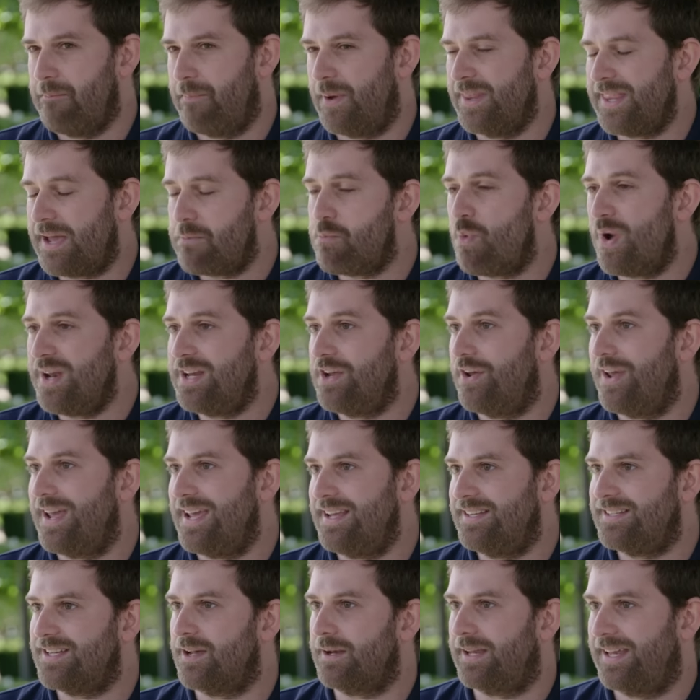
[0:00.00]
But then when you
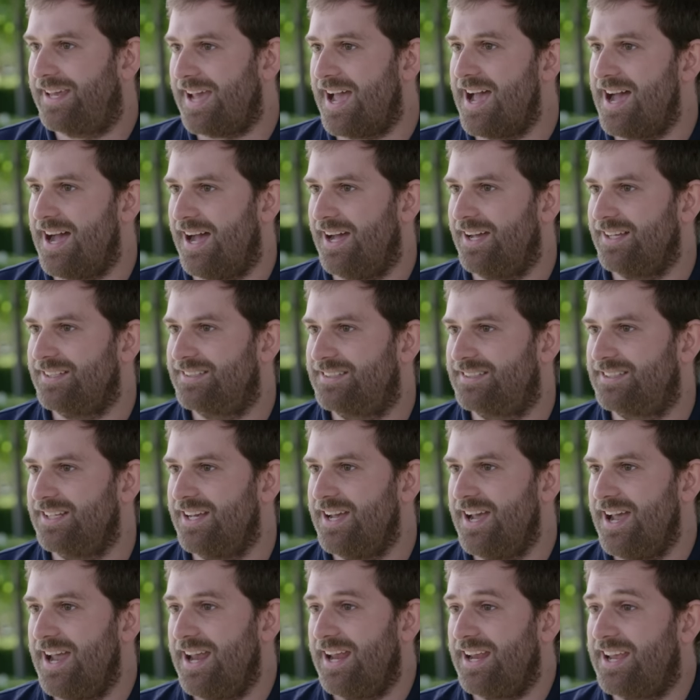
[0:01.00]
heat a gas,
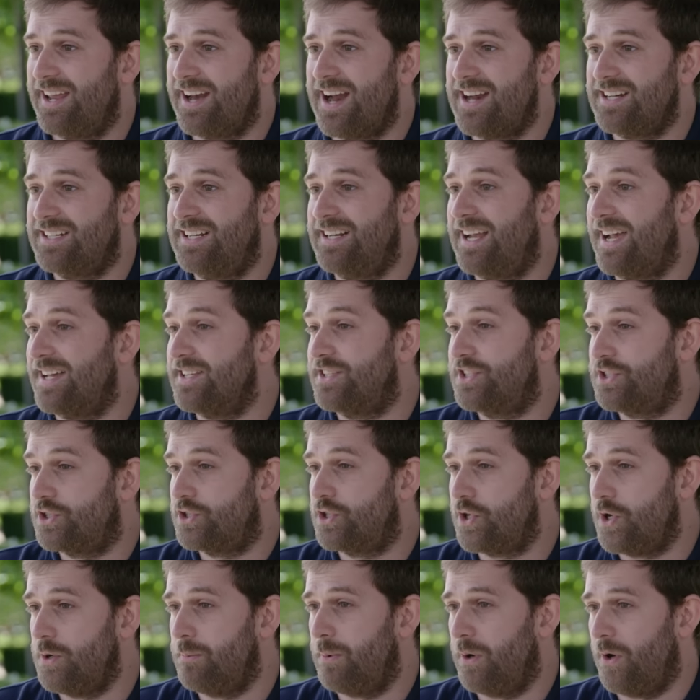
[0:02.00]
it can actually get
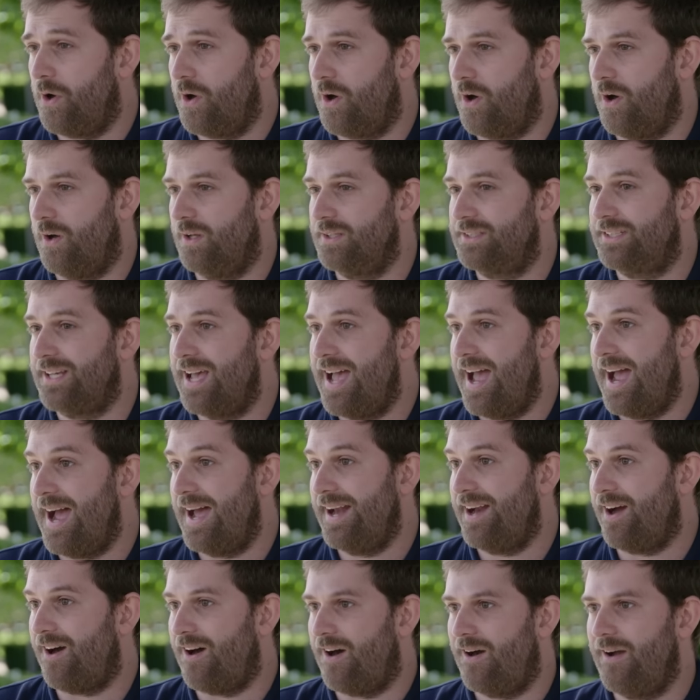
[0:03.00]
super hot
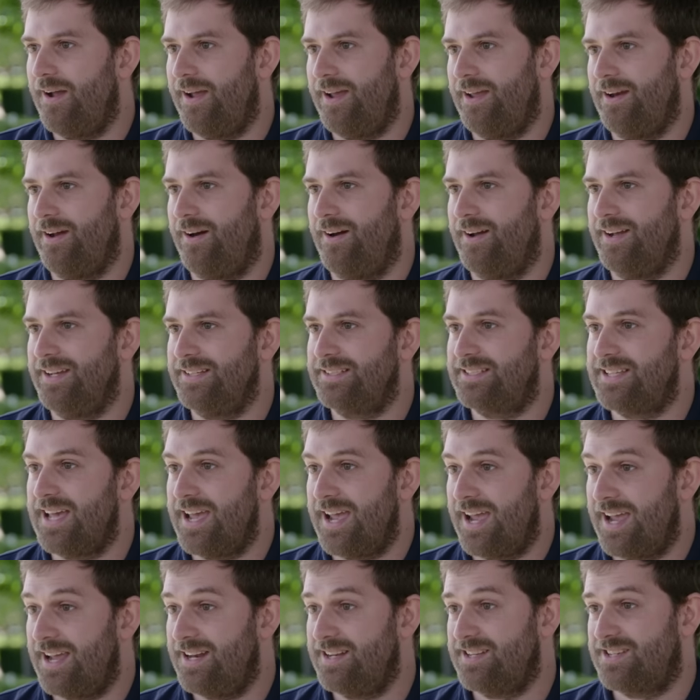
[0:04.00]
and ionize
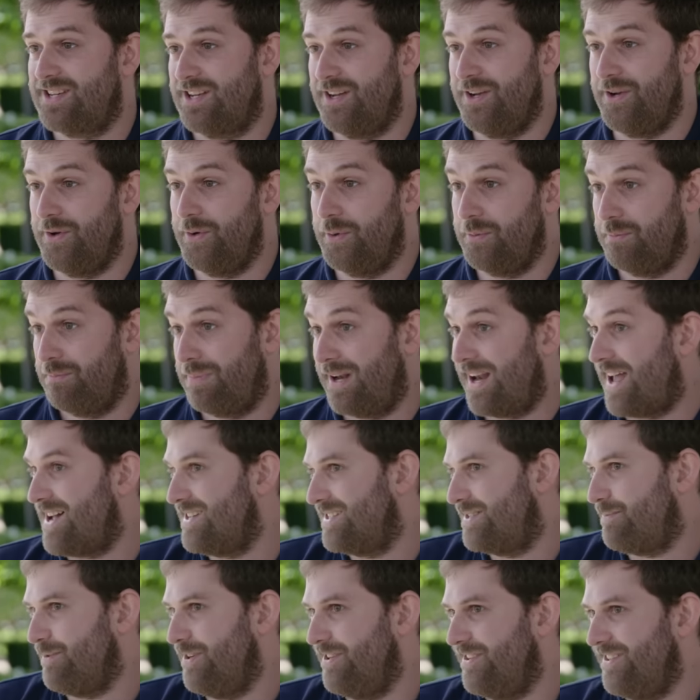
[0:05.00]
into
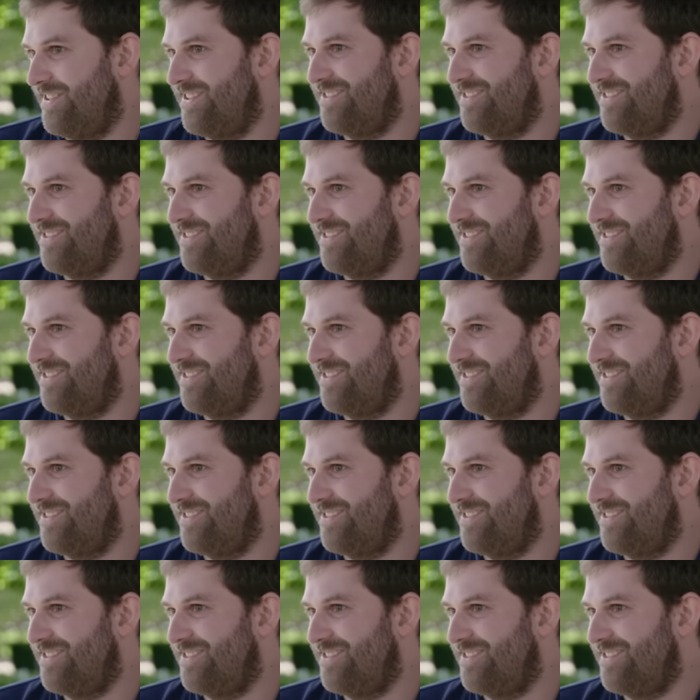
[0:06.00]
plasma.